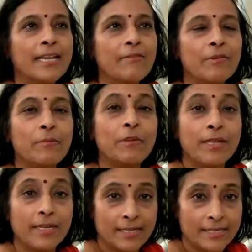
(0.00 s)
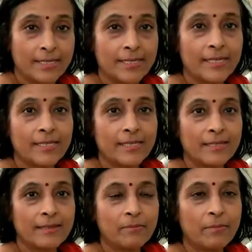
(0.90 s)
came from United States,
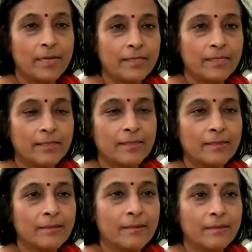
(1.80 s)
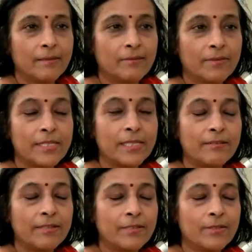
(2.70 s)
but first I
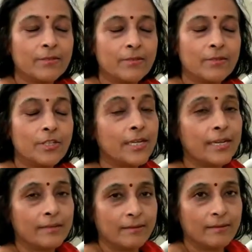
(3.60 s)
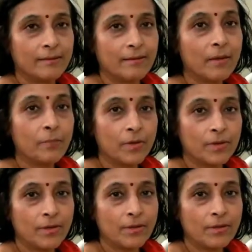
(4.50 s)
went to Chennai,
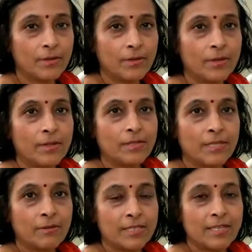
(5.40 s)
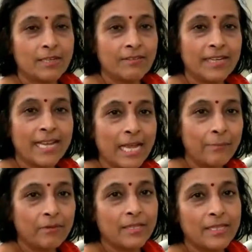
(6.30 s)
Apollo. So I was not very
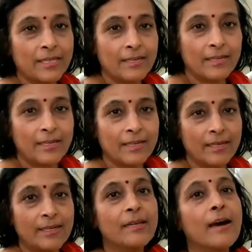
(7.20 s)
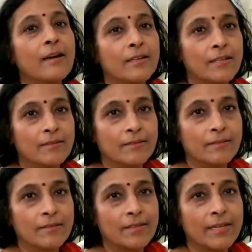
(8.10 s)
happy with the doctor.
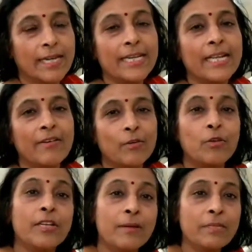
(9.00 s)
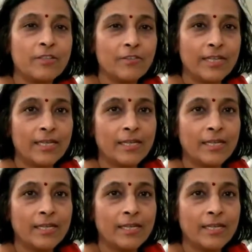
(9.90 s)
So I didn't have any good chemistry.